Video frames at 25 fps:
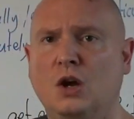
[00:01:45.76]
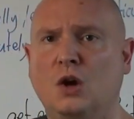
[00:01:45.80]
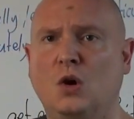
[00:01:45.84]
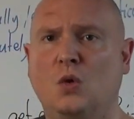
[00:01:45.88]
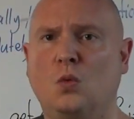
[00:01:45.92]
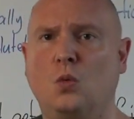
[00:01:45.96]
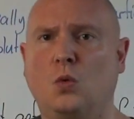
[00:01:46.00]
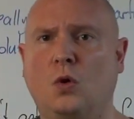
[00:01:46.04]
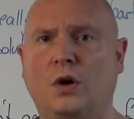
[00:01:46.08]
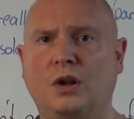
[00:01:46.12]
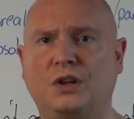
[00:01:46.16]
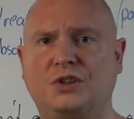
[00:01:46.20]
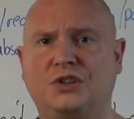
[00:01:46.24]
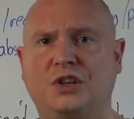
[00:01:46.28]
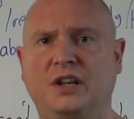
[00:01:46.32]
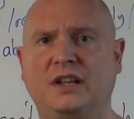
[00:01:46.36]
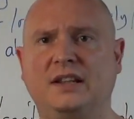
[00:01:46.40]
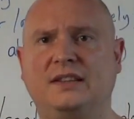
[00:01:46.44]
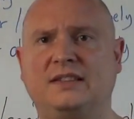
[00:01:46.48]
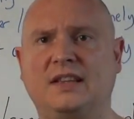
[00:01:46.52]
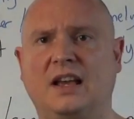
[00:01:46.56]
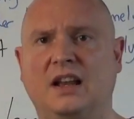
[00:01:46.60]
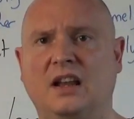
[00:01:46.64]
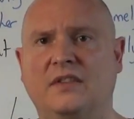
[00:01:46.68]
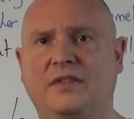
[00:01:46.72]
watching
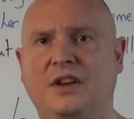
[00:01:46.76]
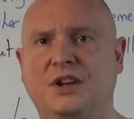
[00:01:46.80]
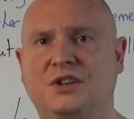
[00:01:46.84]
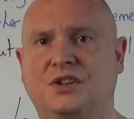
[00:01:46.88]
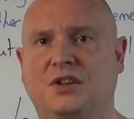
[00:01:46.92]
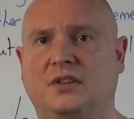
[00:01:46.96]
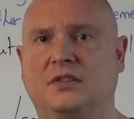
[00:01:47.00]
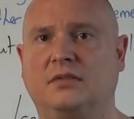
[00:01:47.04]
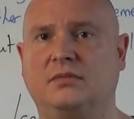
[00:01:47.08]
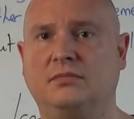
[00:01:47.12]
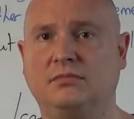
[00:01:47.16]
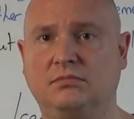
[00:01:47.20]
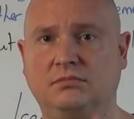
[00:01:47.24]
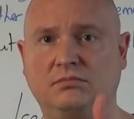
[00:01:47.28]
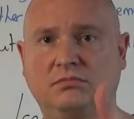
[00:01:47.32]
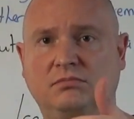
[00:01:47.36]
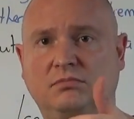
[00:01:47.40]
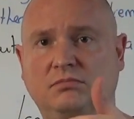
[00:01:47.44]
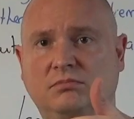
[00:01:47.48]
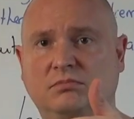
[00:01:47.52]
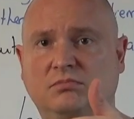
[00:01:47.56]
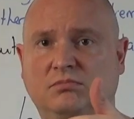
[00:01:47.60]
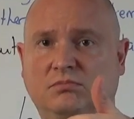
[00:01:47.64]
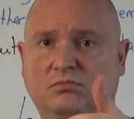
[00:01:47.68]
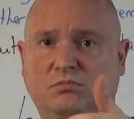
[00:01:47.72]
television.
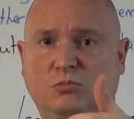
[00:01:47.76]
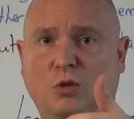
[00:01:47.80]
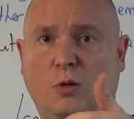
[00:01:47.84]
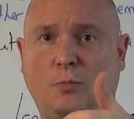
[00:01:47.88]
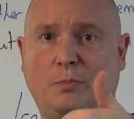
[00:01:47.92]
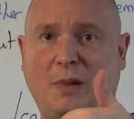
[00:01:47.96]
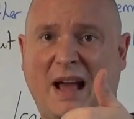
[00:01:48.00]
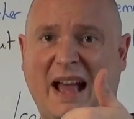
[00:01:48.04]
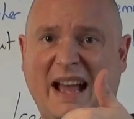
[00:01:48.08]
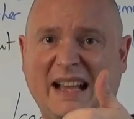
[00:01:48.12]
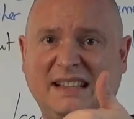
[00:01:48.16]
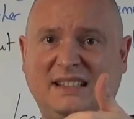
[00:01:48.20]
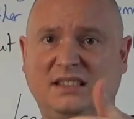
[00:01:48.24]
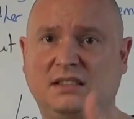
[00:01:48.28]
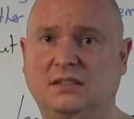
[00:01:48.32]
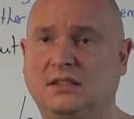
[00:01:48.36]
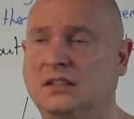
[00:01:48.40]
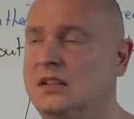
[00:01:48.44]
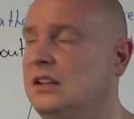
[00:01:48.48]
Not bad.